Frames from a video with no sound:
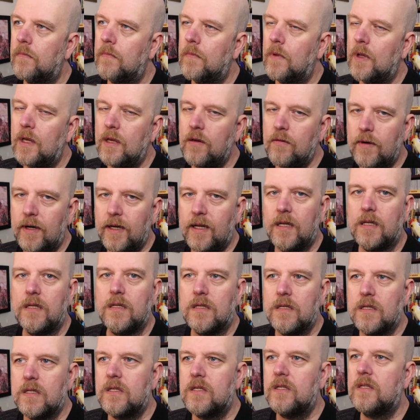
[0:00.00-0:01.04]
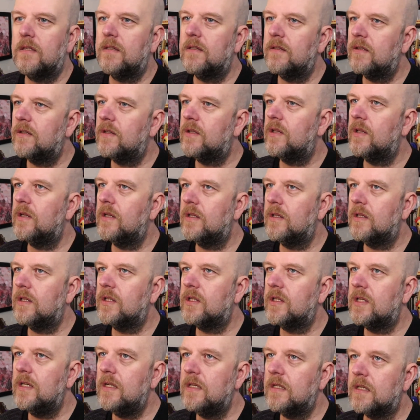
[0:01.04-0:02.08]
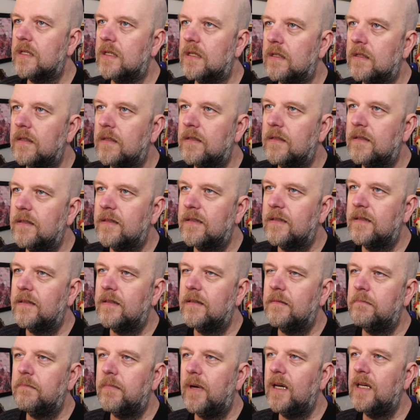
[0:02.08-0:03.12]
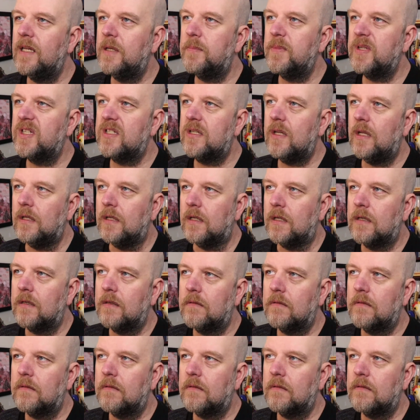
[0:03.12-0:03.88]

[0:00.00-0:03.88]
He reckons that the solicitor made a mistake,